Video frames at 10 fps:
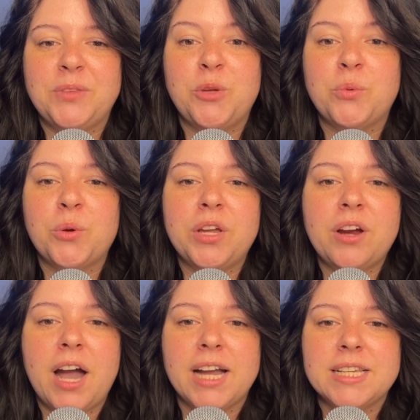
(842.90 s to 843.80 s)
You roll
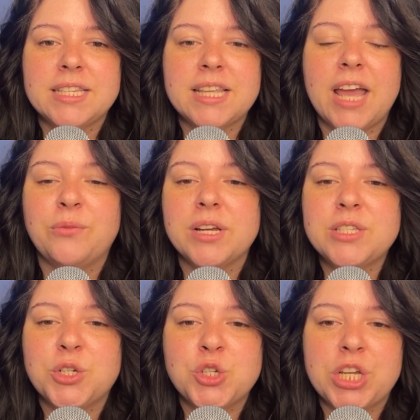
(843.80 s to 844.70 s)
your eyes and
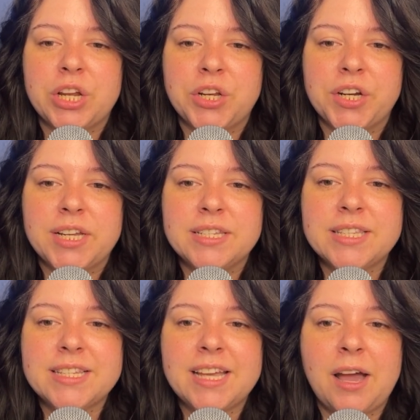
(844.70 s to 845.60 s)
rest your chin on your
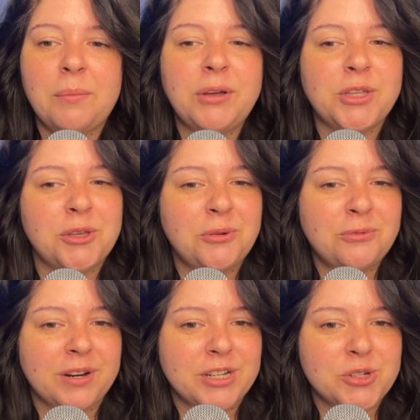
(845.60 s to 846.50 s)
knees. How about you,
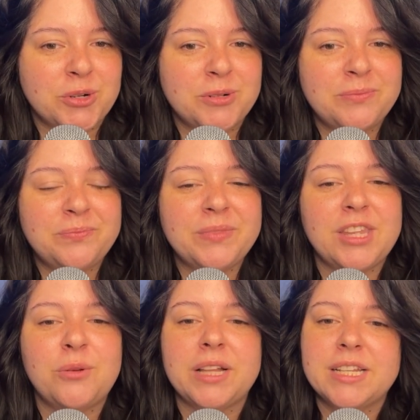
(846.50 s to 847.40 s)
Rachel?
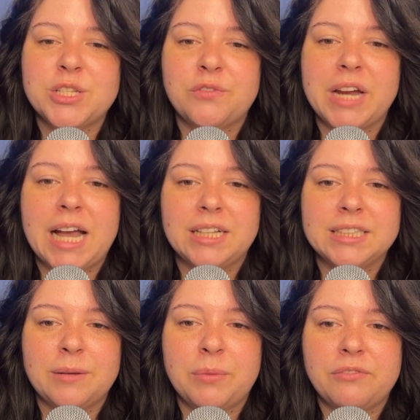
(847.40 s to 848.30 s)
You glance over at Elton
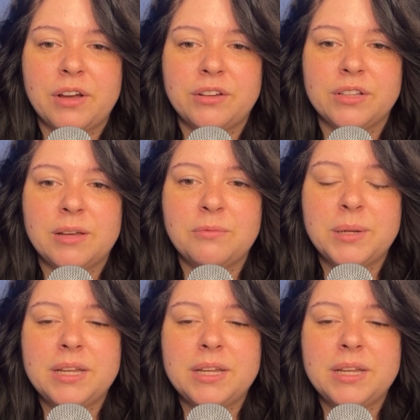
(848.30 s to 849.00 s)
and puff out your lip.